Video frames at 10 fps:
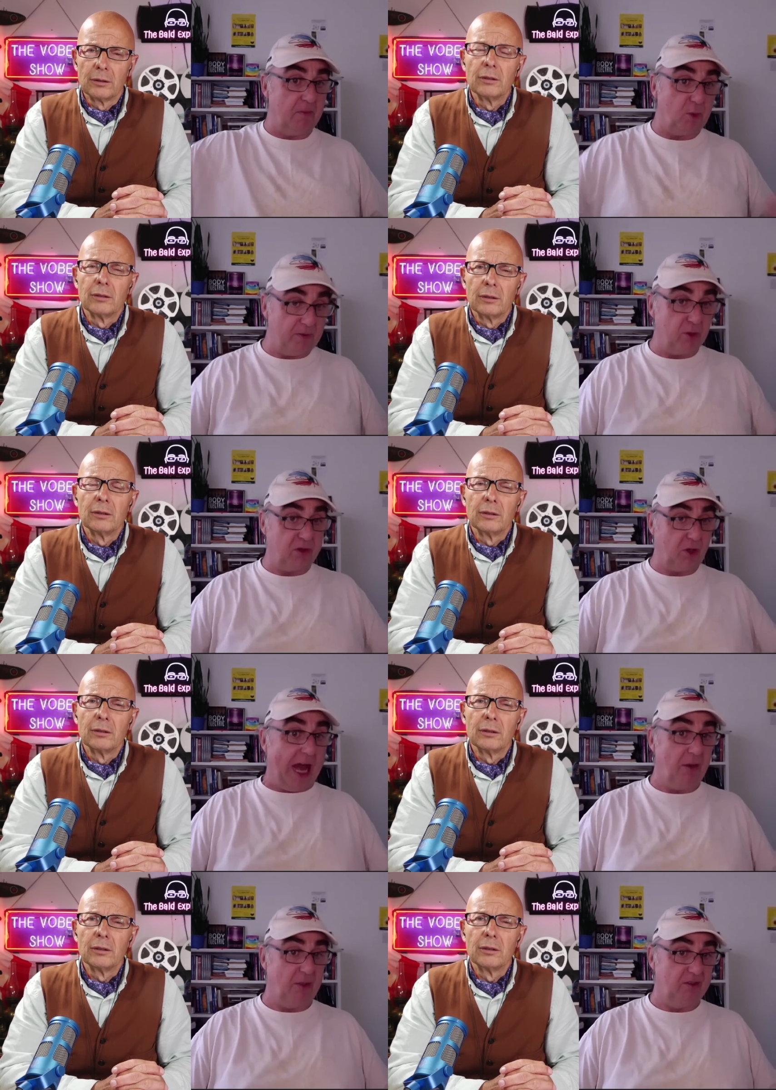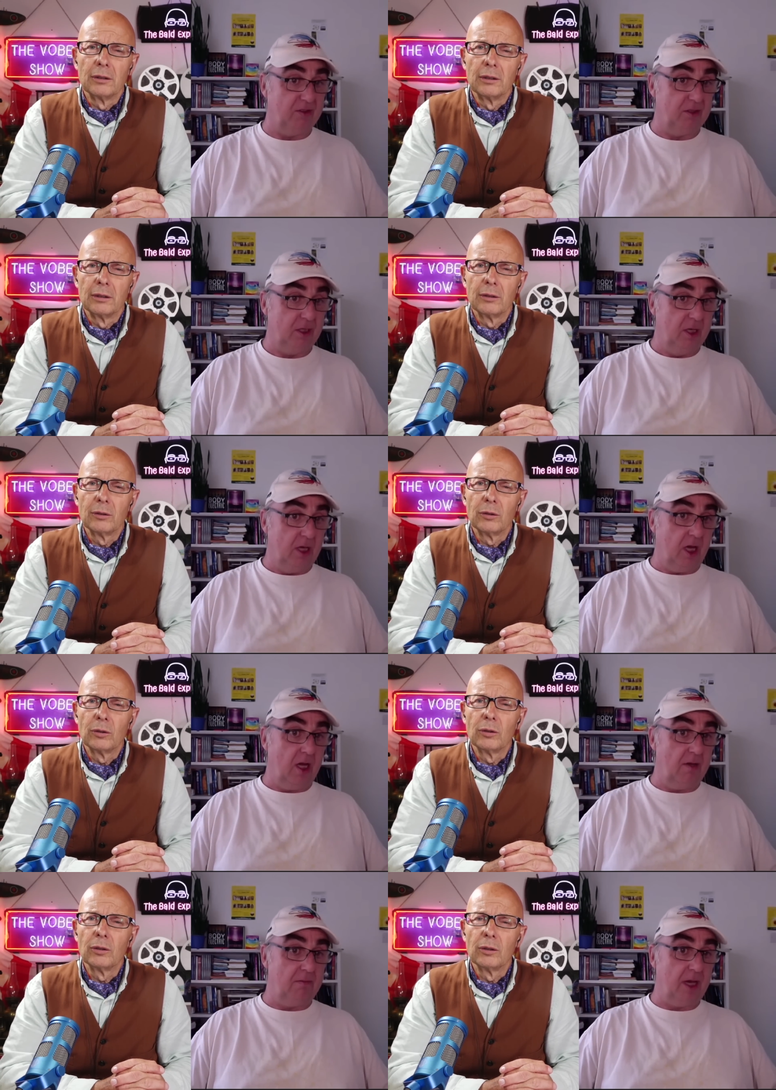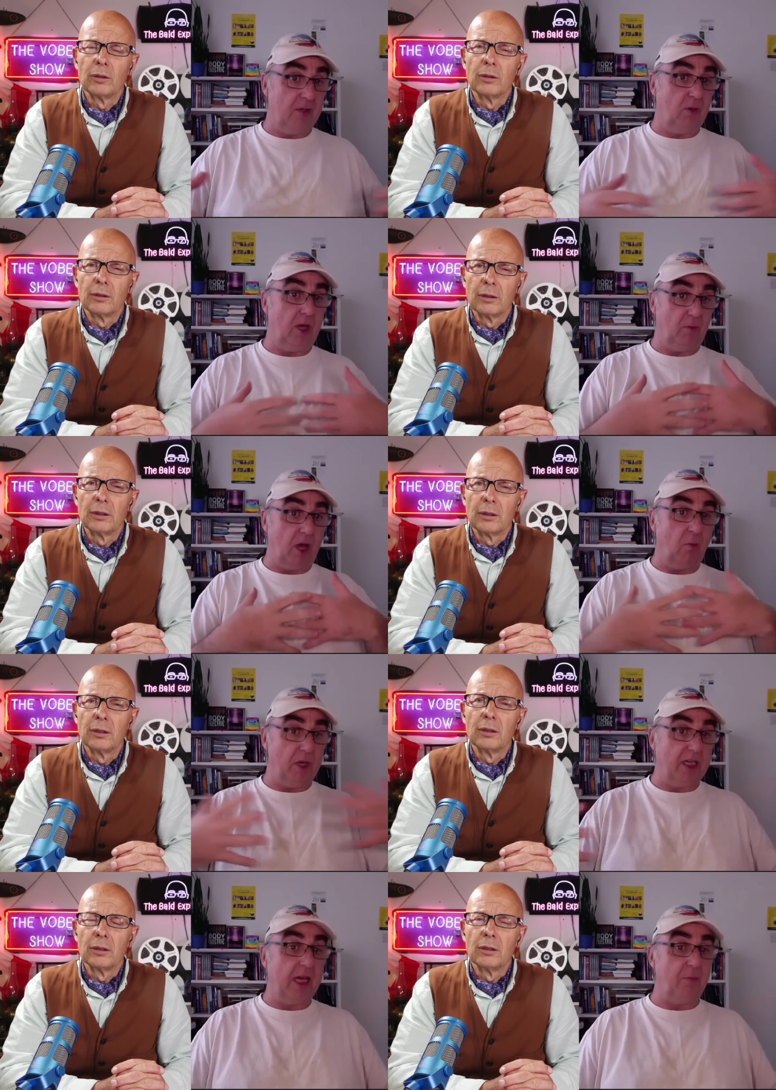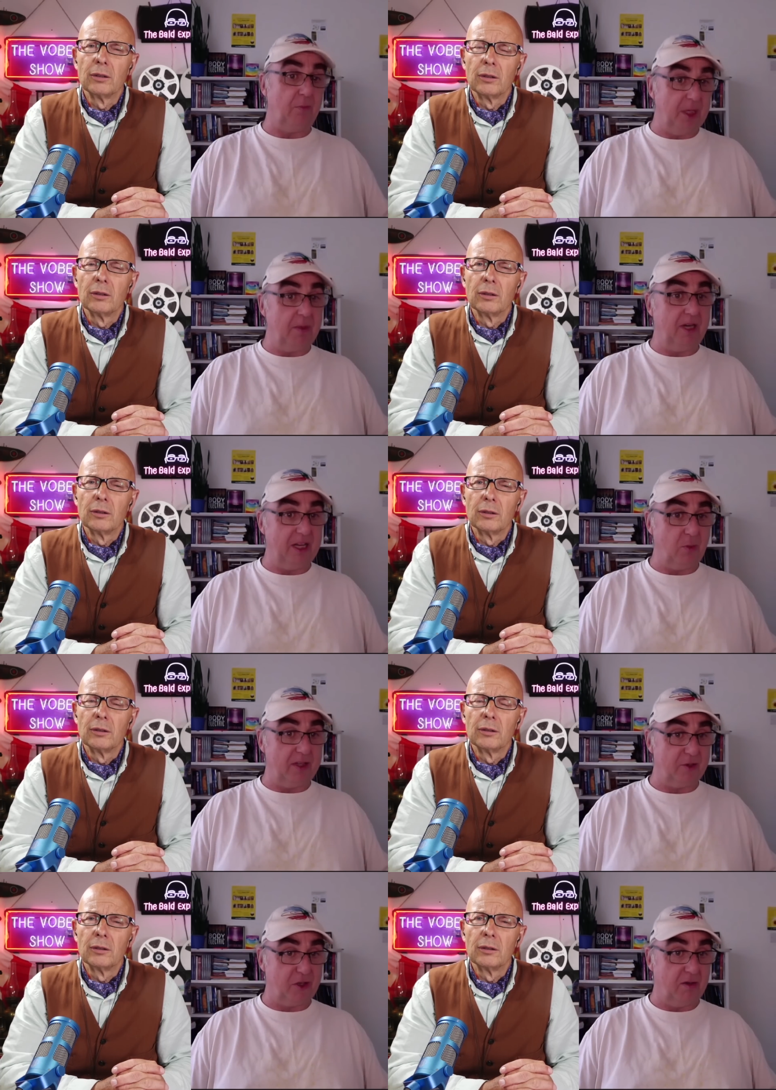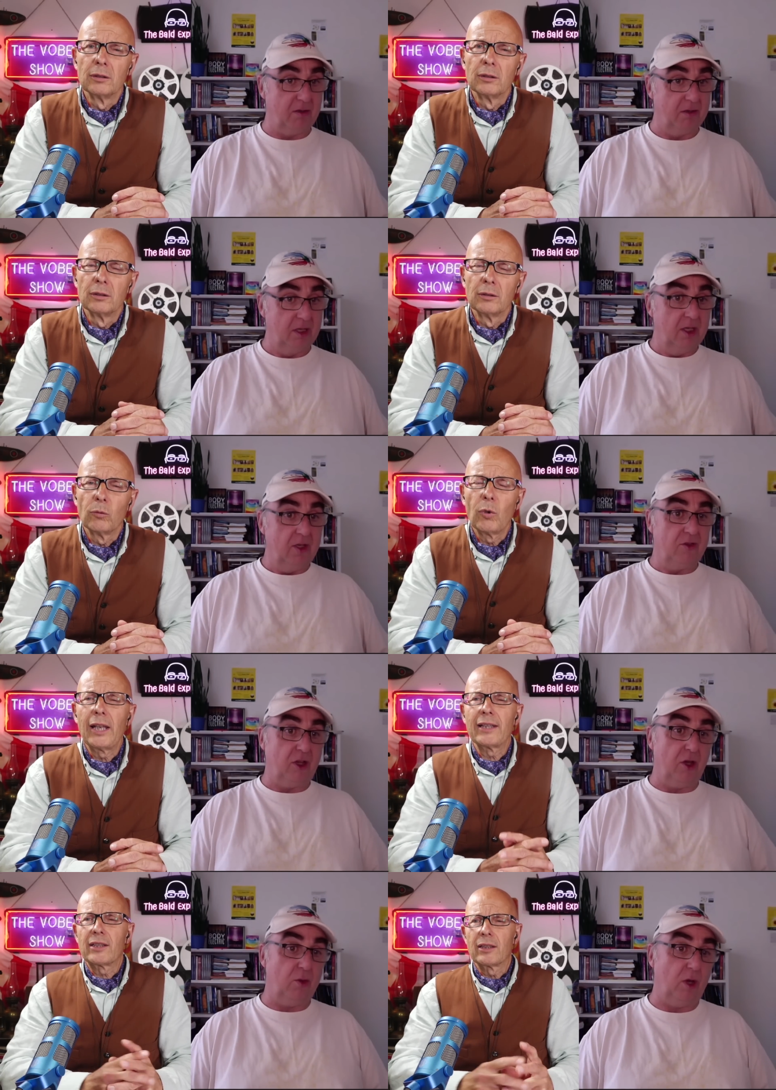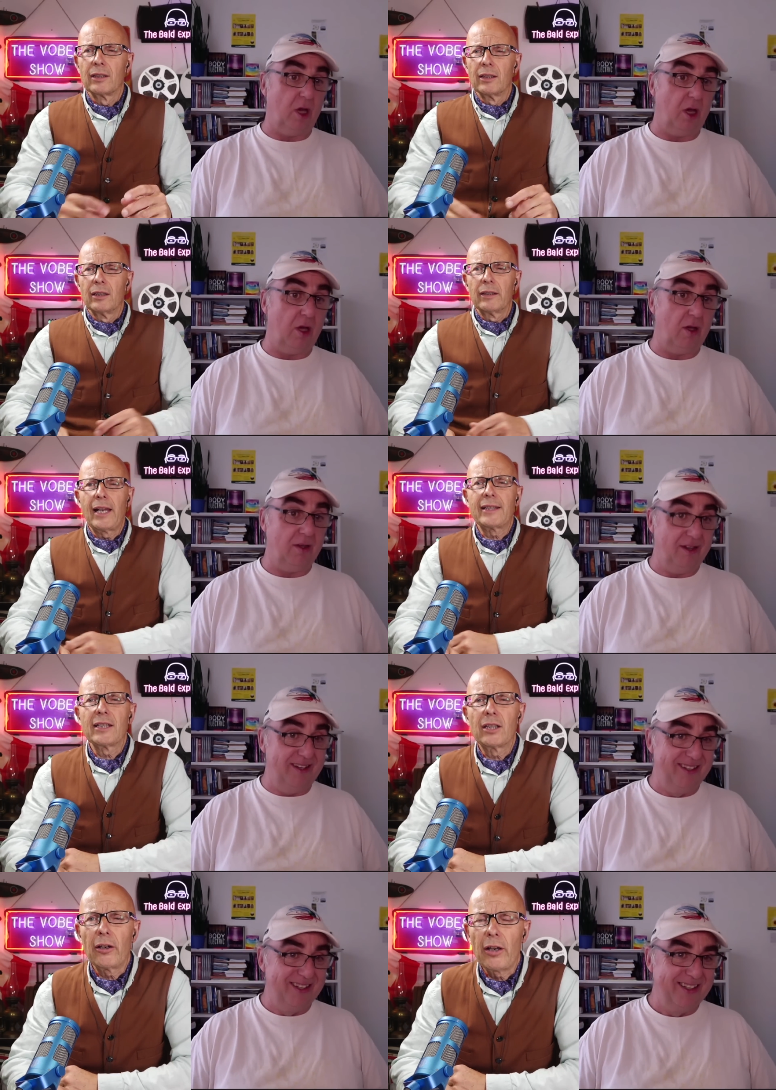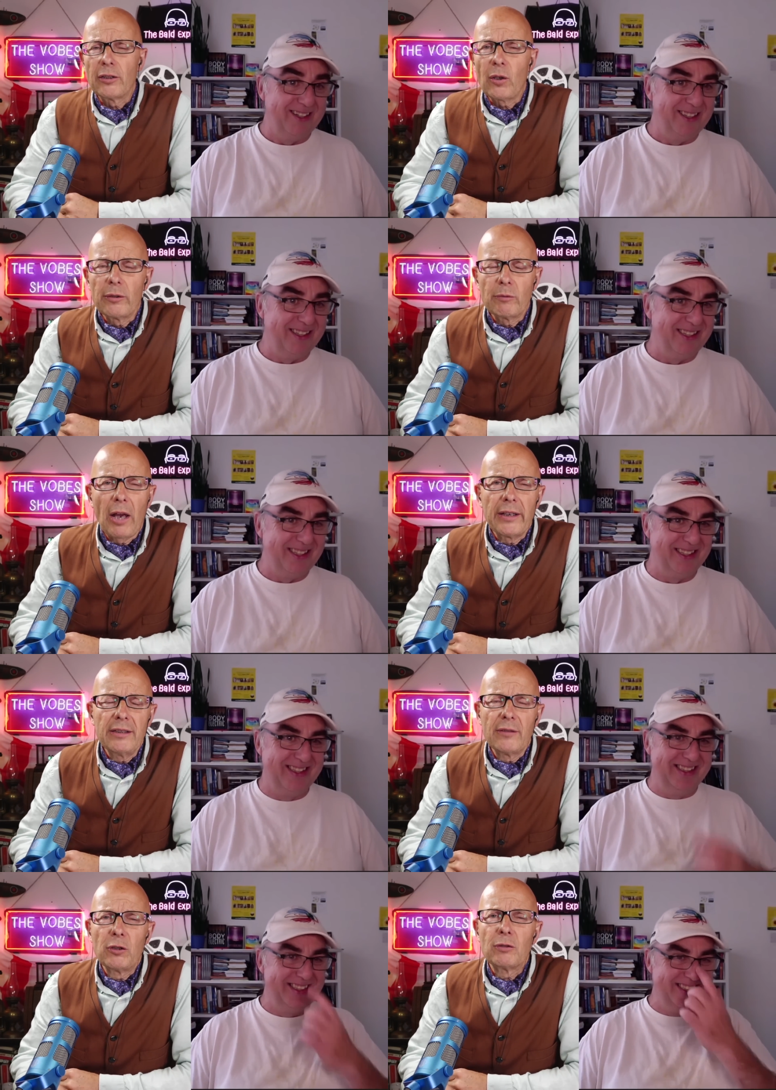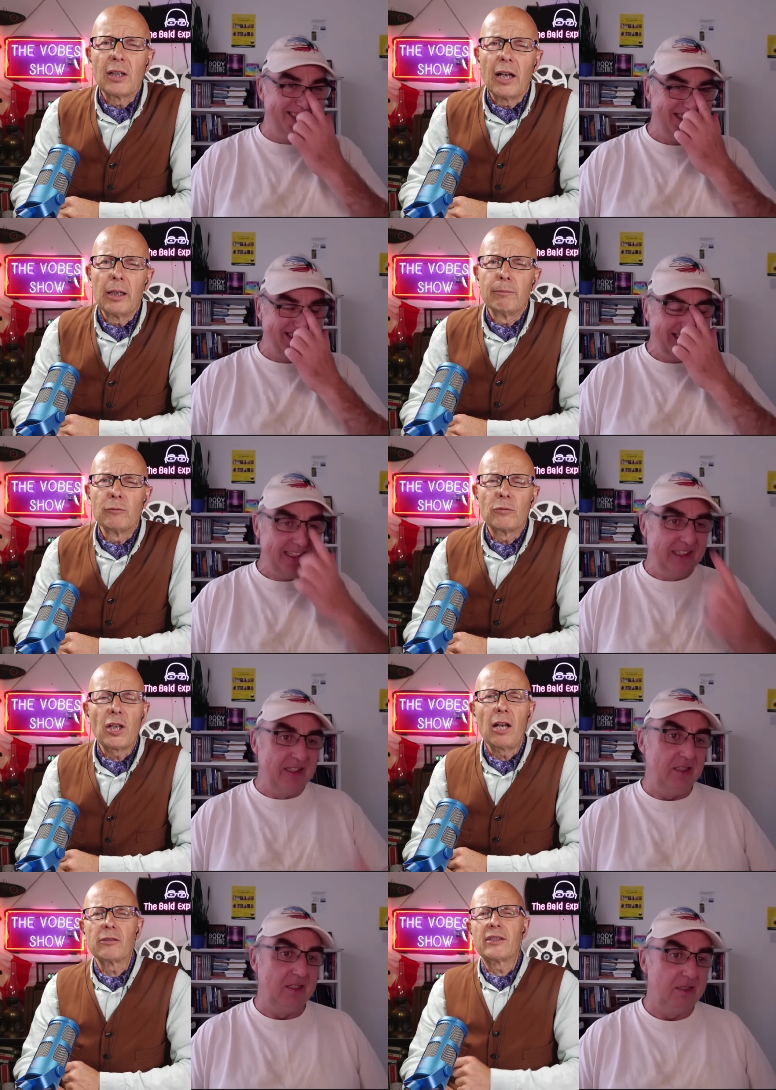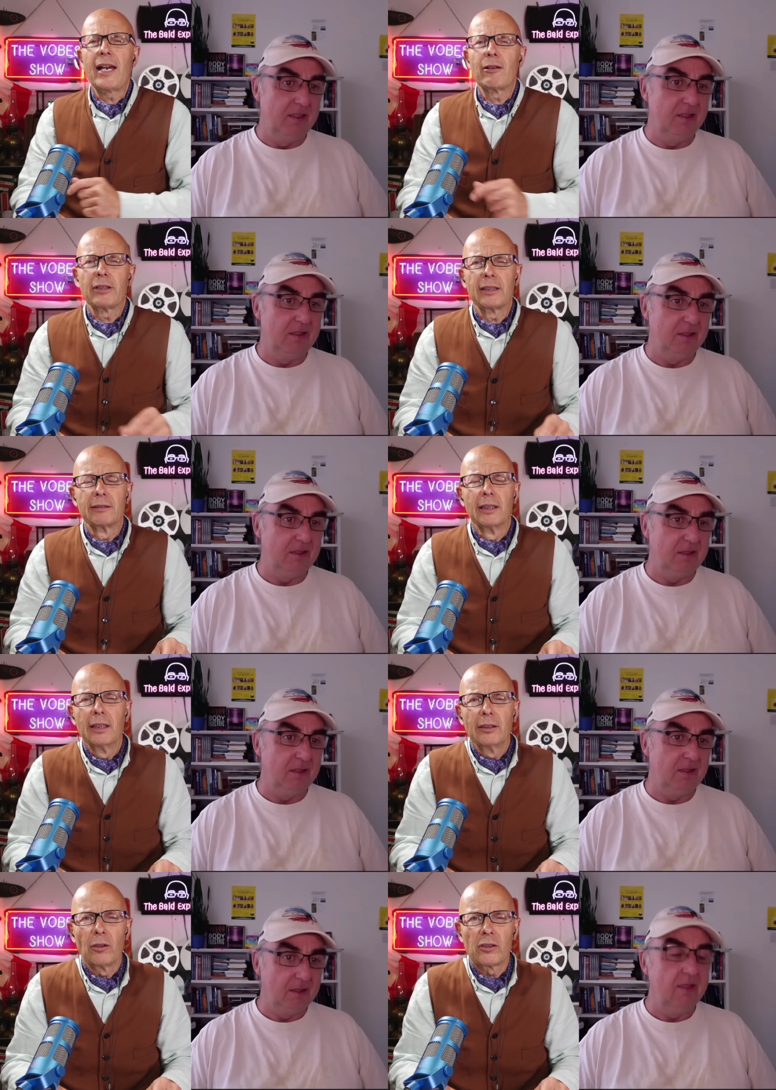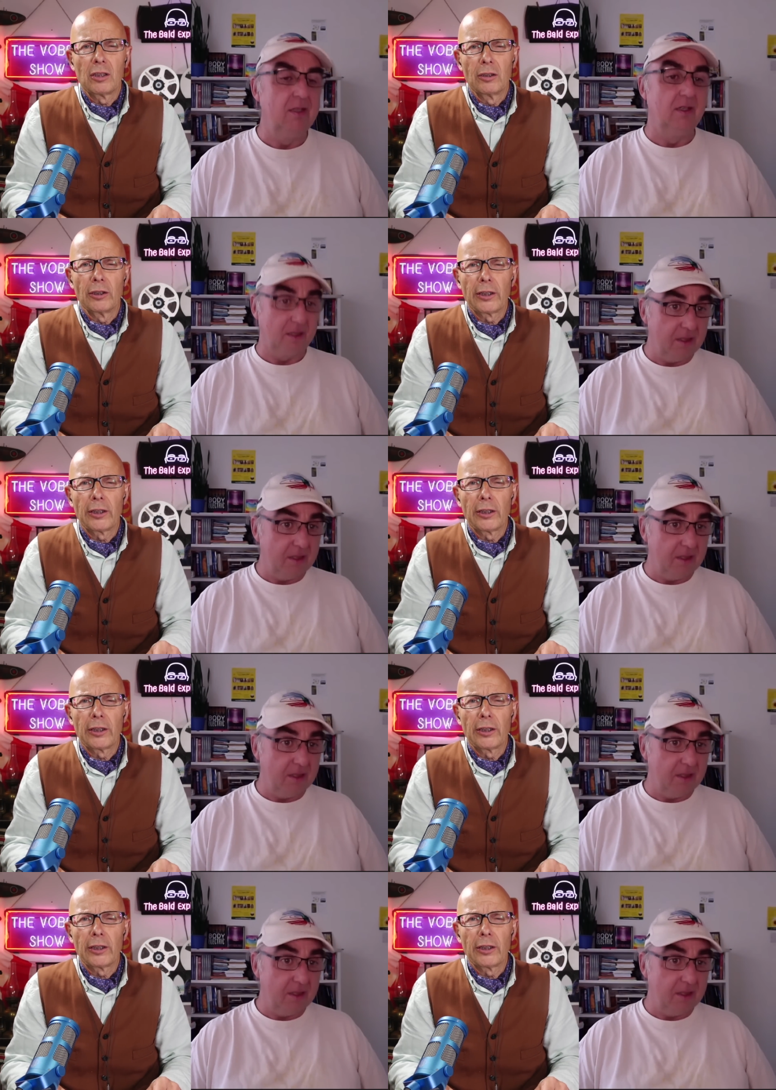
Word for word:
Speaker 1: but we've also got ours, um, and, and, and we can manipulate the weather too. So well, that's
Speaker 2: that's encouraging. I, I interviewed um, Charles Dowding not so